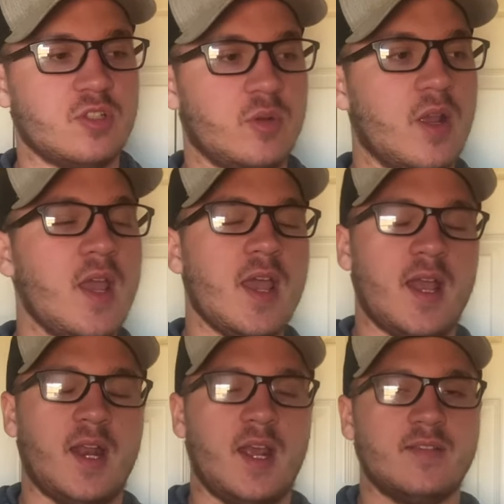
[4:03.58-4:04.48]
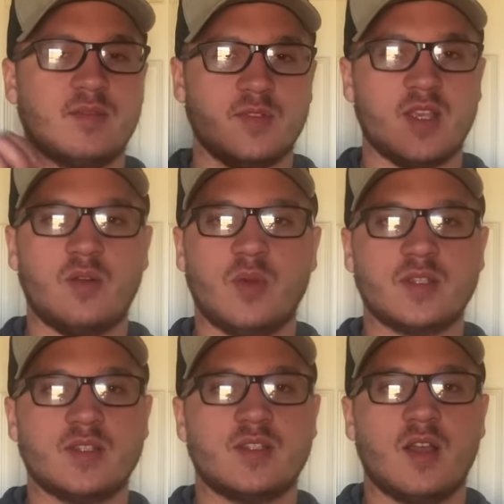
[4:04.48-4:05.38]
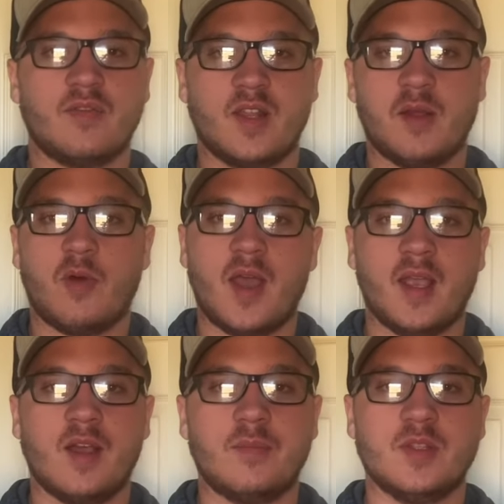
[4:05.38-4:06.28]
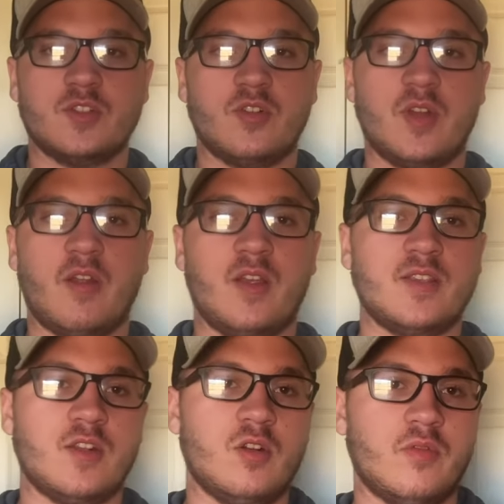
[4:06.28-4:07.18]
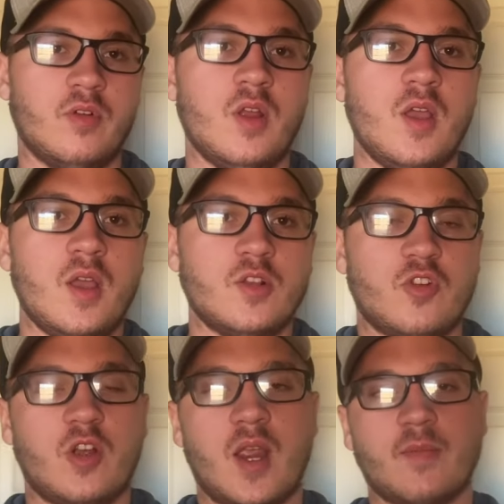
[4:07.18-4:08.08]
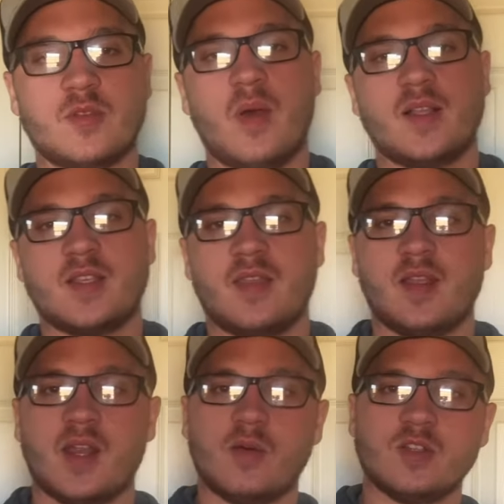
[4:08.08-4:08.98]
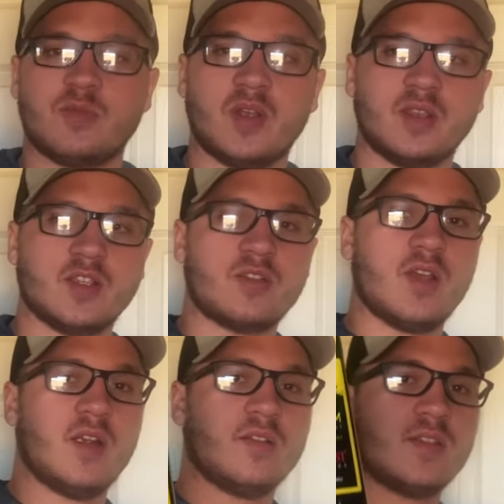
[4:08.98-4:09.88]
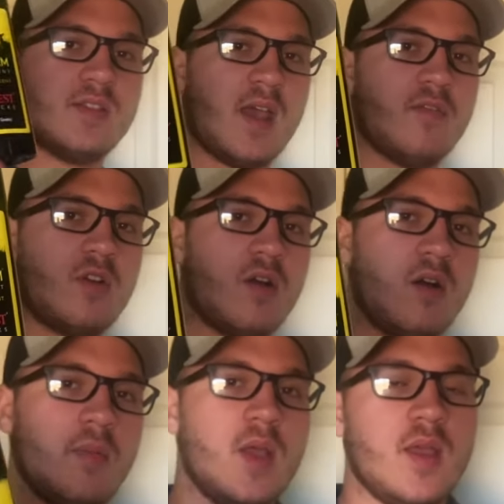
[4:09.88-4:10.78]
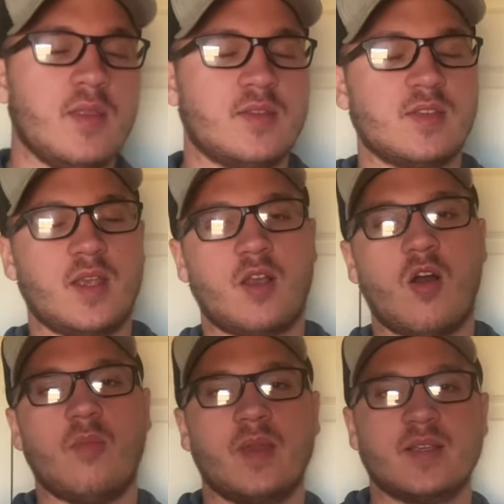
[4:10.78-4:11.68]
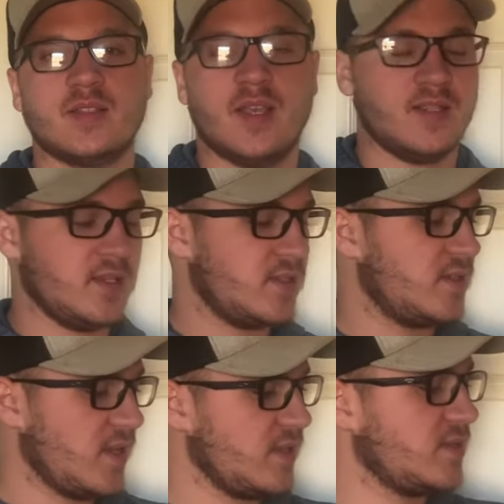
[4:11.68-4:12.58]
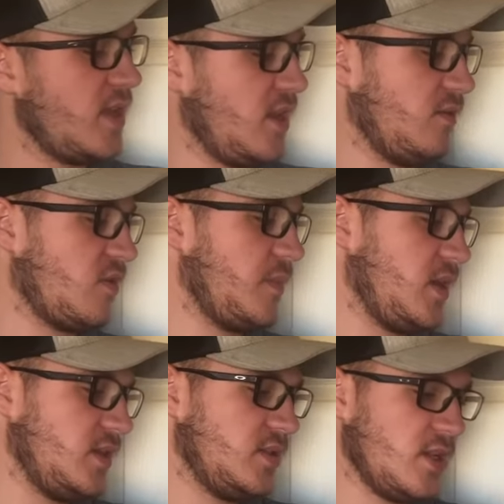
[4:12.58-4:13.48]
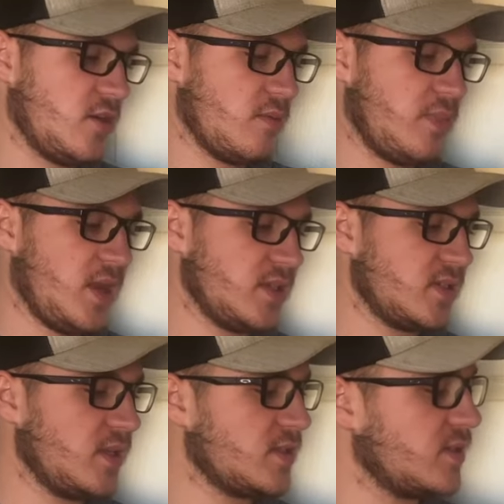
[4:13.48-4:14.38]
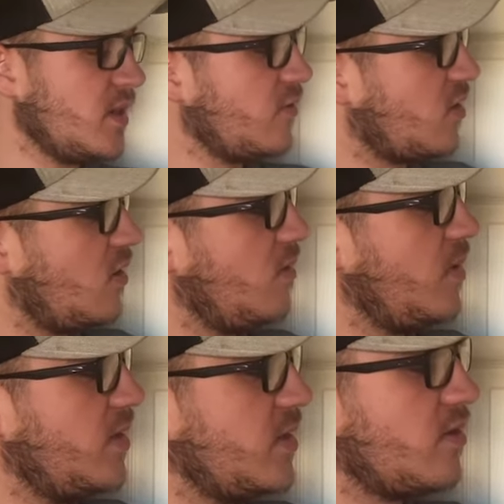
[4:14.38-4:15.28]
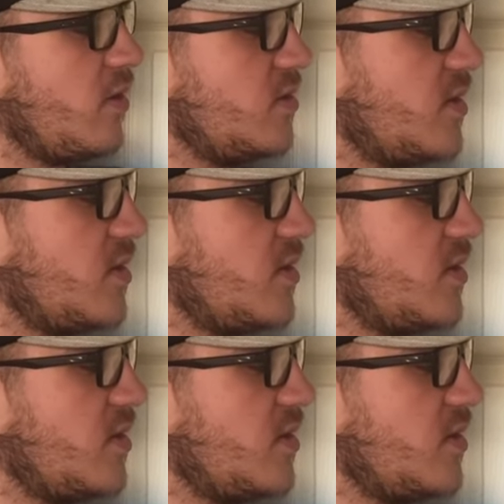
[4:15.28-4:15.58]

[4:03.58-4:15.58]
lure, and I have some scent wicks and stuff that I will hang up in certain areas and over trail camera spots. And then I always bring this right here. This is Ever Calm. This is a calming scent. It's scent taken from a deer bedding scent. It says Ever Calm, deer herd